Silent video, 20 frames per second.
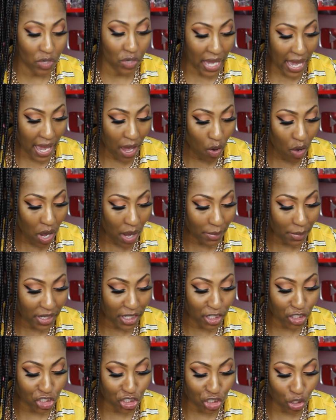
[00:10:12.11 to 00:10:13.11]
now I'm
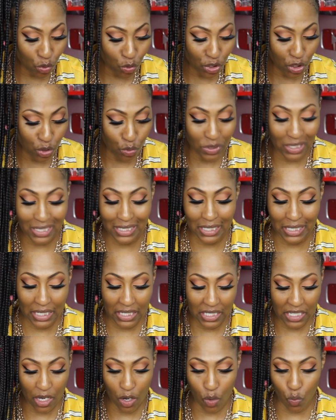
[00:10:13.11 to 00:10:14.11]
going to show you the
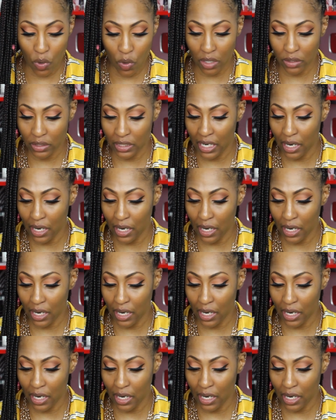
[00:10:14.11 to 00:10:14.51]
detail work